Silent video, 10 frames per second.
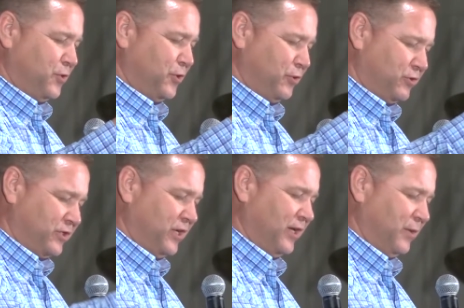took your
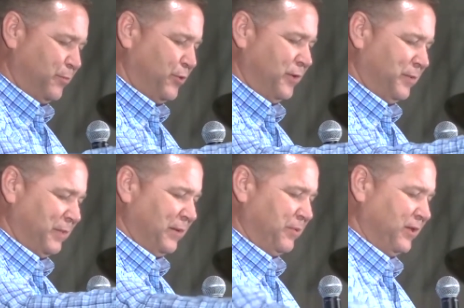son and put him
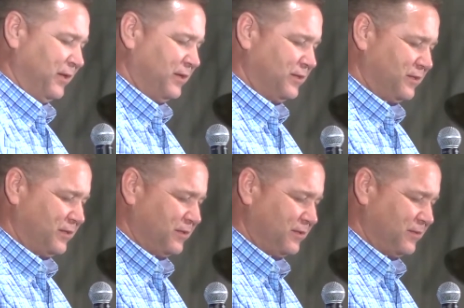in my
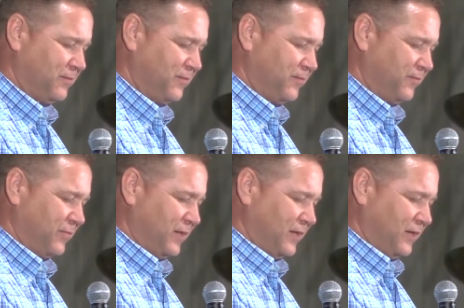place.
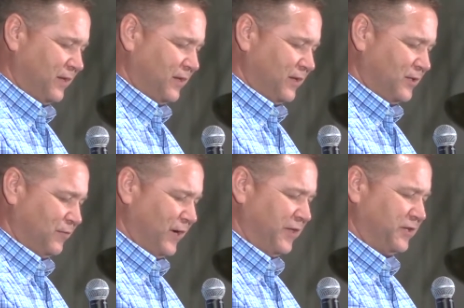
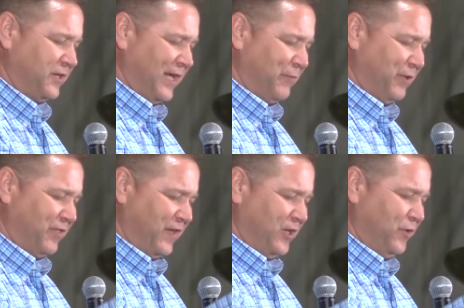So, Father, tonight we
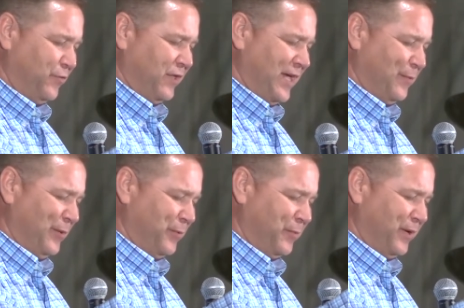thank you for that and
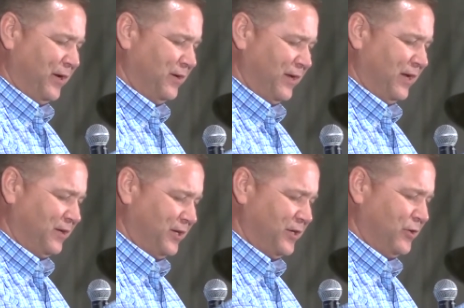we prepare
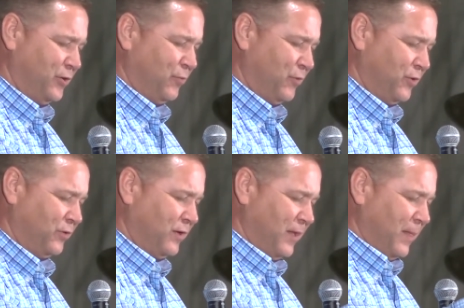now to hear your
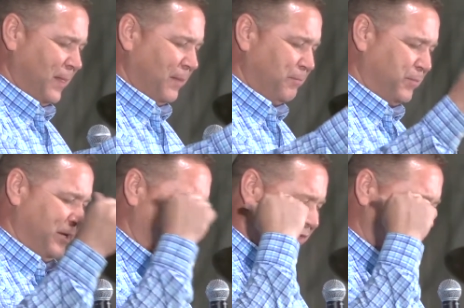word.
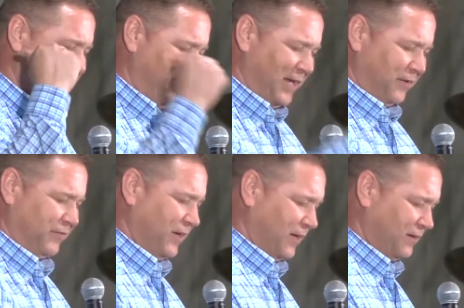Be with this man
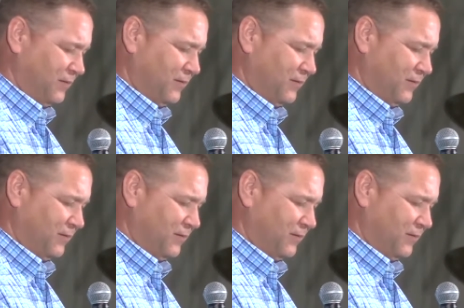of God,